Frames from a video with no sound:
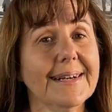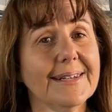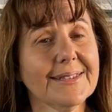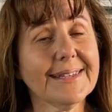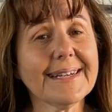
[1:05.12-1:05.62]

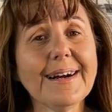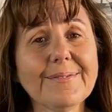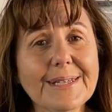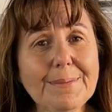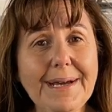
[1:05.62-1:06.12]
So the
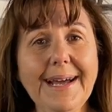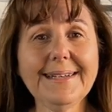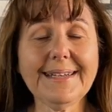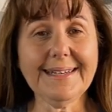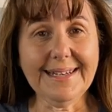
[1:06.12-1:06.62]
governor
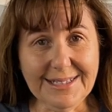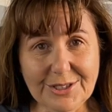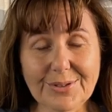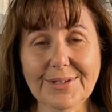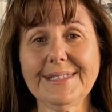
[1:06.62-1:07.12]
made an
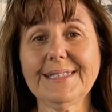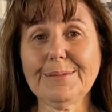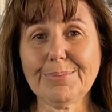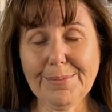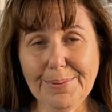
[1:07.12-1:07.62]

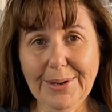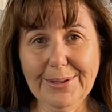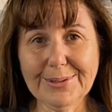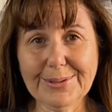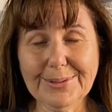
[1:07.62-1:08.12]
interesting
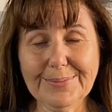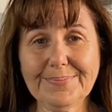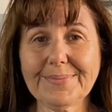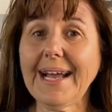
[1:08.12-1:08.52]
proposal,